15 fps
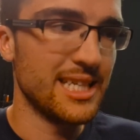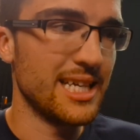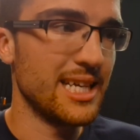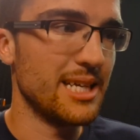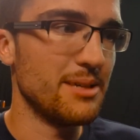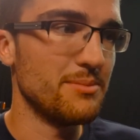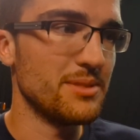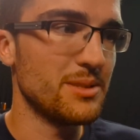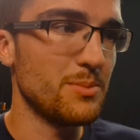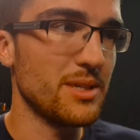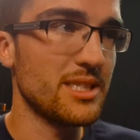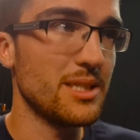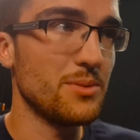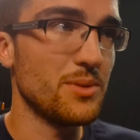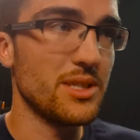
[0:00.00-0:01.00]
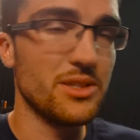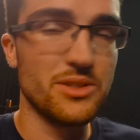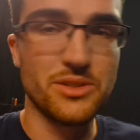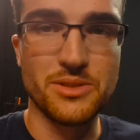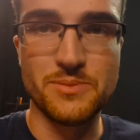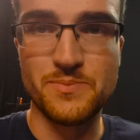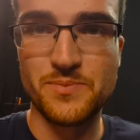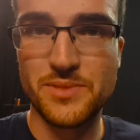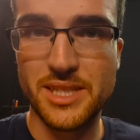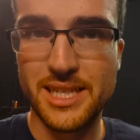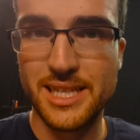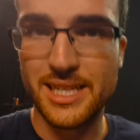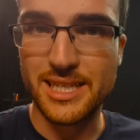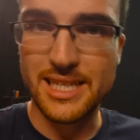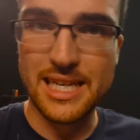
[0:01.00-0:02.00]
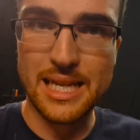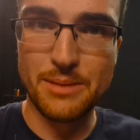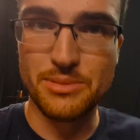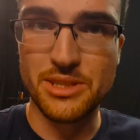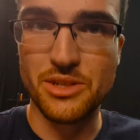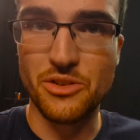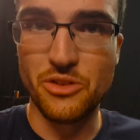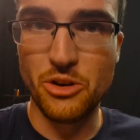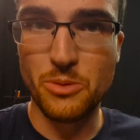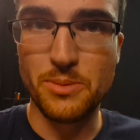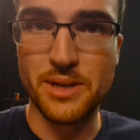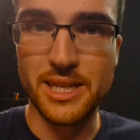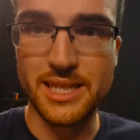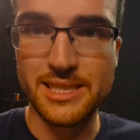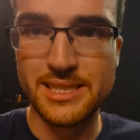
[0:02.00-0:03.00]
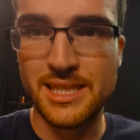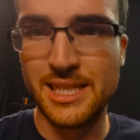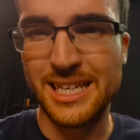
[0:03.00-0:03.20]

especially when you're collapsing or opening.